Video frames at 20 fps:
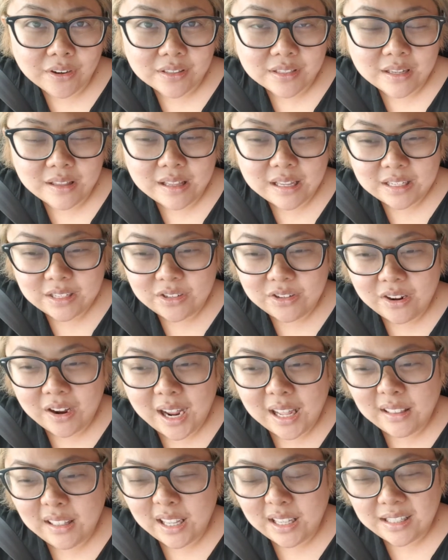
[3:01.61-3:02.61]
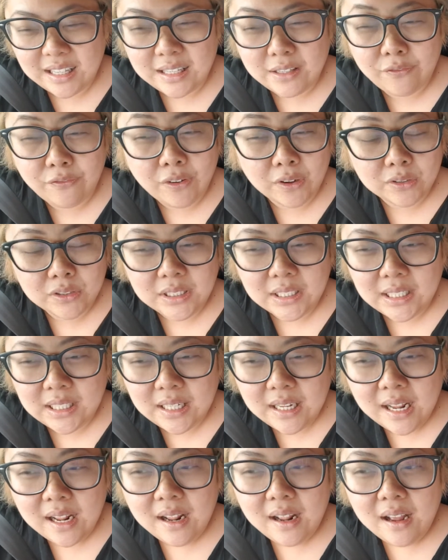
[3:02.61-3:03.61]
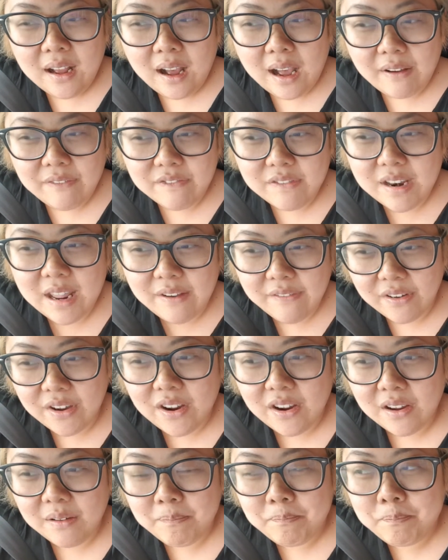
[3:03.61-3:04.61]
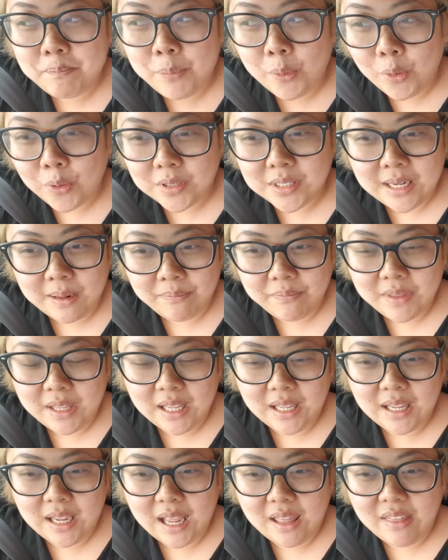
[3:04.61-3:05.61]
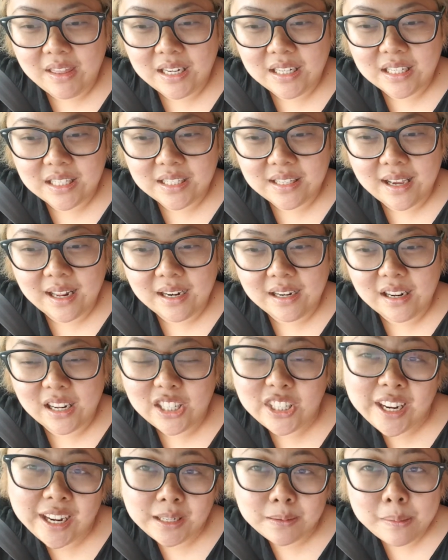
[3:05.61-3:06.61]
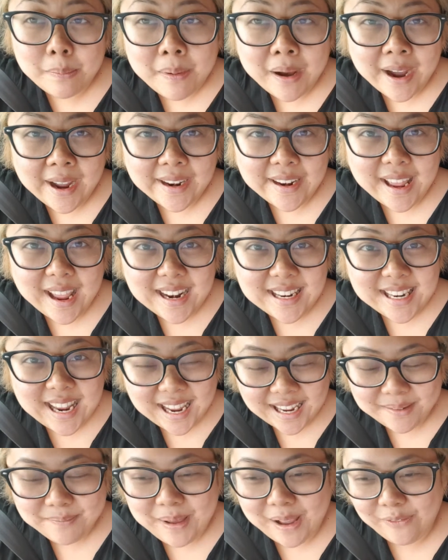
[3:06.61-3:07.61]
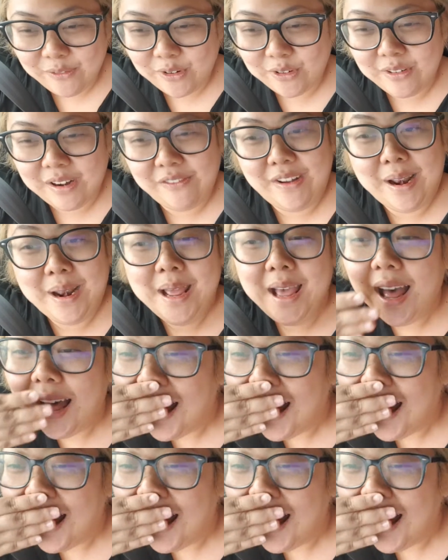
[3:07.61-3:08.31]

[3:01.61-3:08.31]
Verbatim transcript: it so there's not unless it's faulty I've never bought something and then decided I changed my mind and take it back for a refund